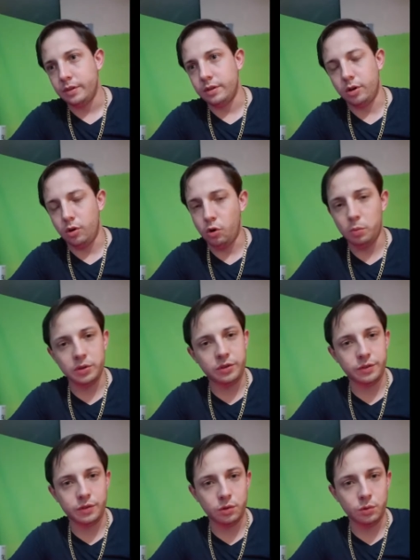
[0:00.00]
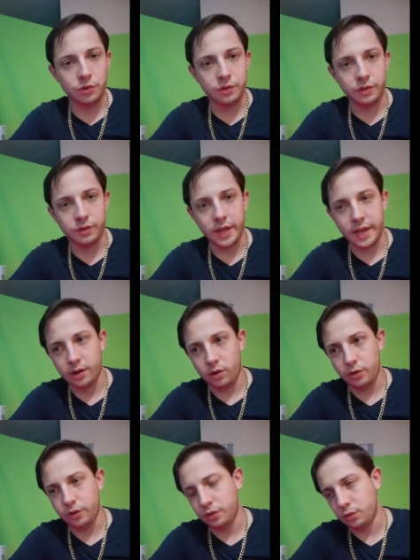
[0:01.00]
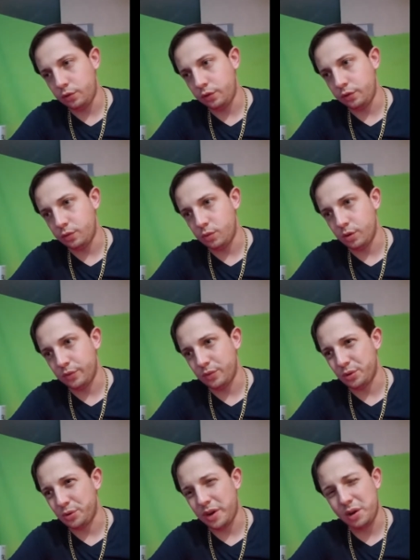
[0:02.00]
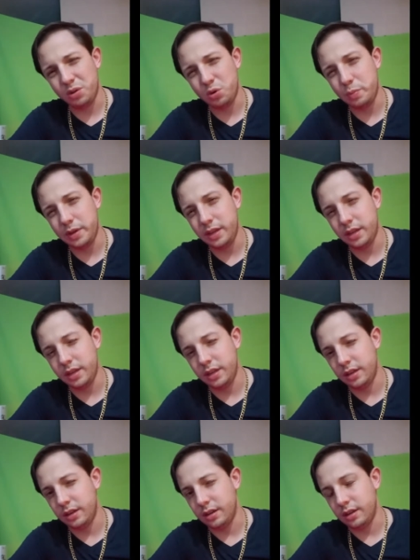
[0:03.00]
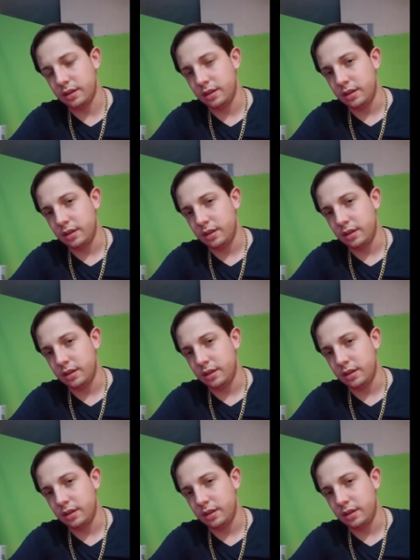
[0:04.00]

a whole bunch of solutions, and all the solutions were for ground looping in